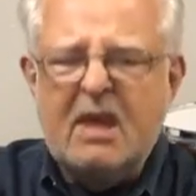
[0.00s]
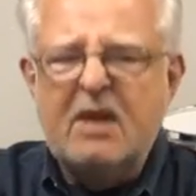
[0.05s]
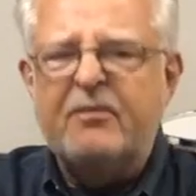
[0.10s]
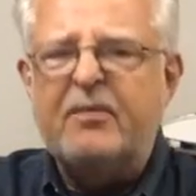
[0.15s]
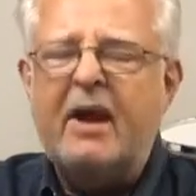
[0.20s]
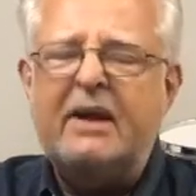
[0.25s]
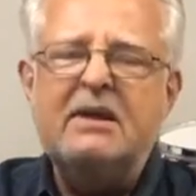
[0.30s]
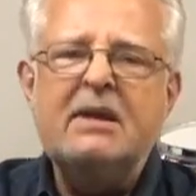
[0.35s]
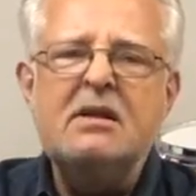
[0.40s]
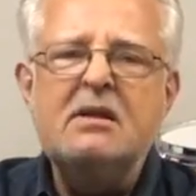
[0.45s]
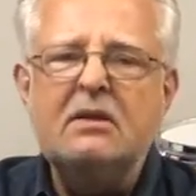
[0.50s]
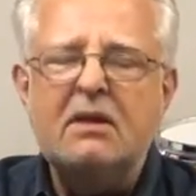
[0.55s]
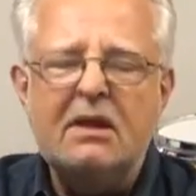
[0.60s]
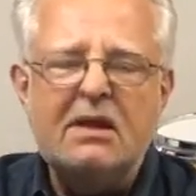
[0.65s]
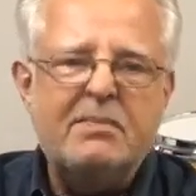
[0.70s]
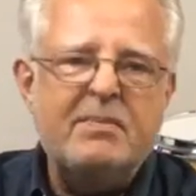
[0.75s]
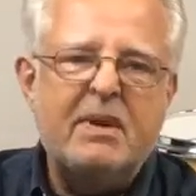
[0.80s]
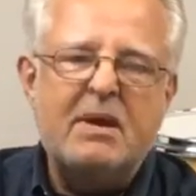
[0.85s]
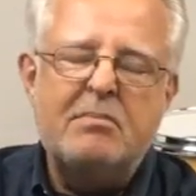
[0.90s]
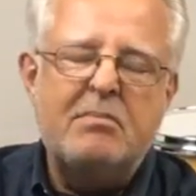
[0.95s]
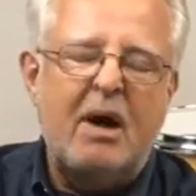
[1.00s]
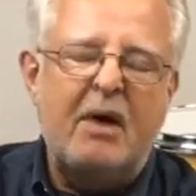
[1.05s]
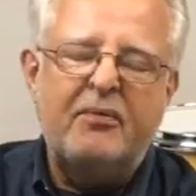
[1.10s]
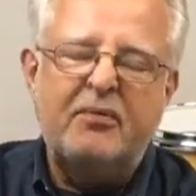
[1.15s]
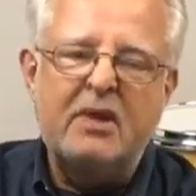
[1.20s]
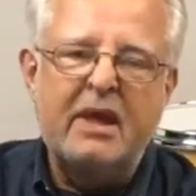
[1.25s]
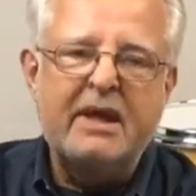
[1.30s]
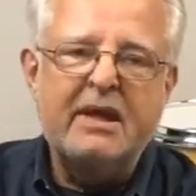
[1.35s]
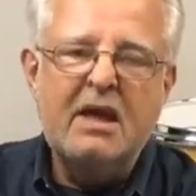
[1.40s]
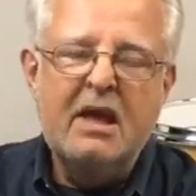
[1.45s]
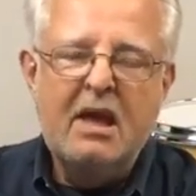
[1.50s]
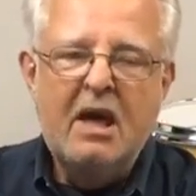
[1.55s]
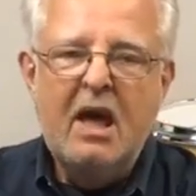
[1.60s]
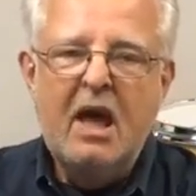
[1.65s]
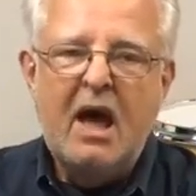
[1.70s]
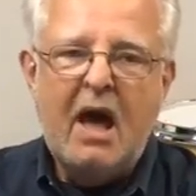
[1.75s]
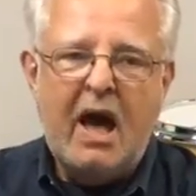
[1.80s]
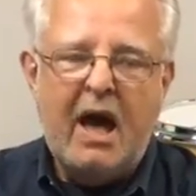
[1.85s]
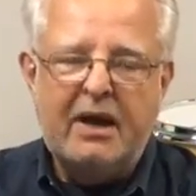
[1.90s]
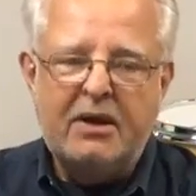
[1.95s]
If I need a little bit of muffling
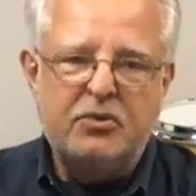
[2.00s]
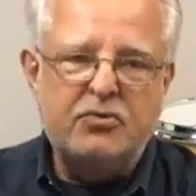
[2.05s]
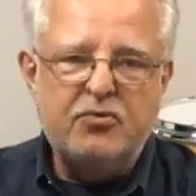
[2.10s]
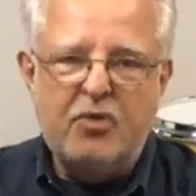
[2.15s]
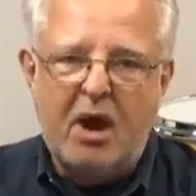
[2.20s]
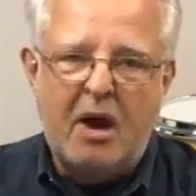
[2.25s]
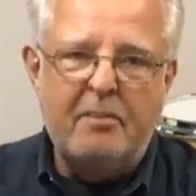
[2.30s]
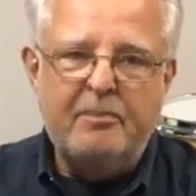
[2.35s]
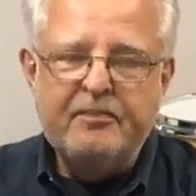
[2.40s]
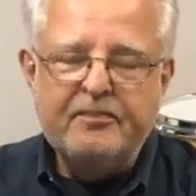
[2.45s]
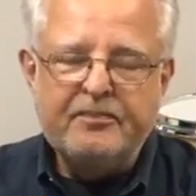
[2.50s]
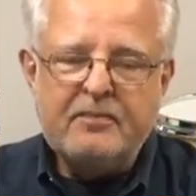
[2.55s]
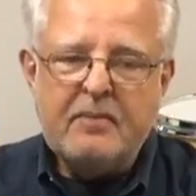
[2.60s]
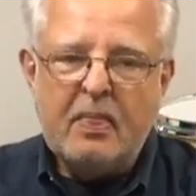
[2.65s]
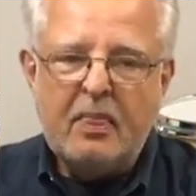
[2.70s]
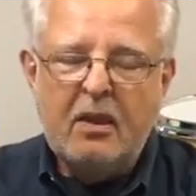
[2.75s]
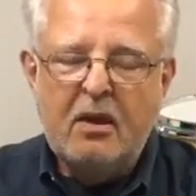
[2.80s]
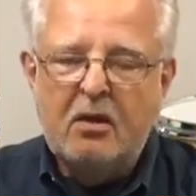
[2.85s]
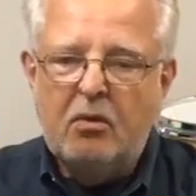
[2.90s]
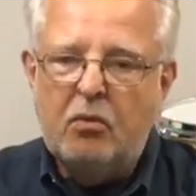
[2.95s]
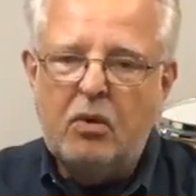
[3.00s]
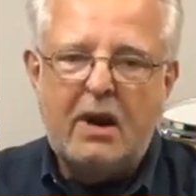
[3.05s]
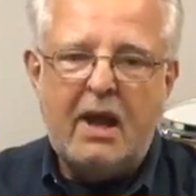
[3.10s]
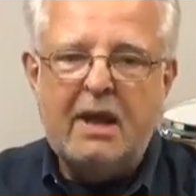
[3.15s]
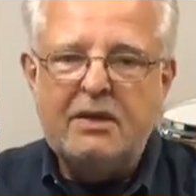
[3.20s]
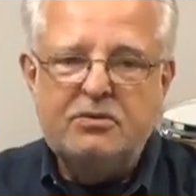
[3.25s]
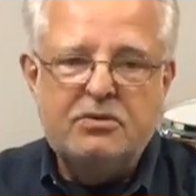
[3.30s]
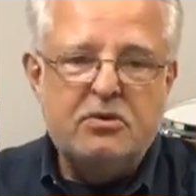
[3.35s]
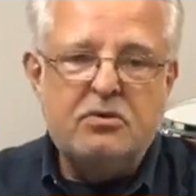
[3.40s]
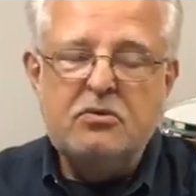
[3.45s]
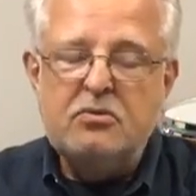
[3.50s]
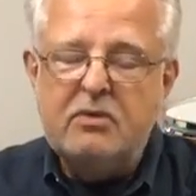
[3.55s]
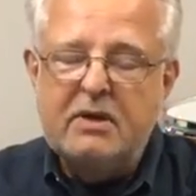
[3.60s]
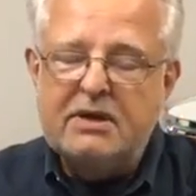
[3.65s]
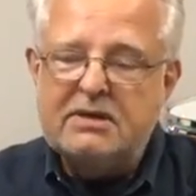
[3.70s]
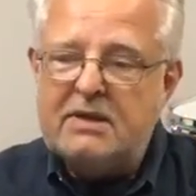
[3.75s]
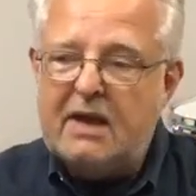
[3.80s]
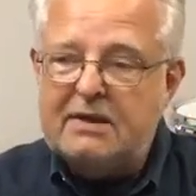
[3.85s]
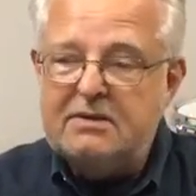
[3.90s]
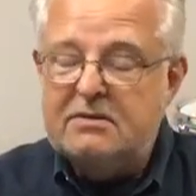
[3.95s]
on a drum, what I do
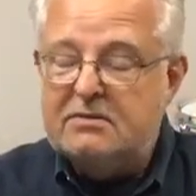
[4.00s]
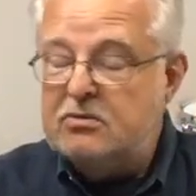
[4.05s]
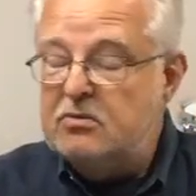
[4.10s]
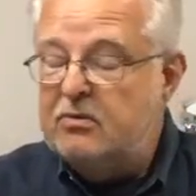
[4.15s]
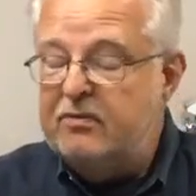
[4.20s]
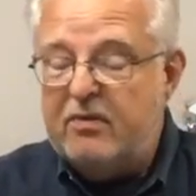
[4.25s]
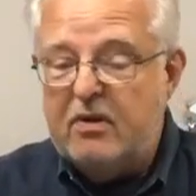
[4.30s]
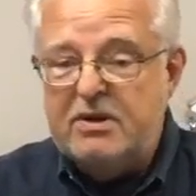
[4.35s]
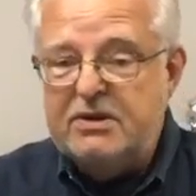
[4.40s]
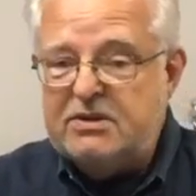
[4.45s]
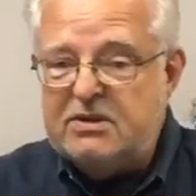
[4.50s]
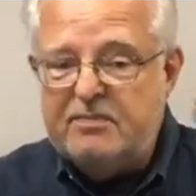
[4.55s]
is I do a very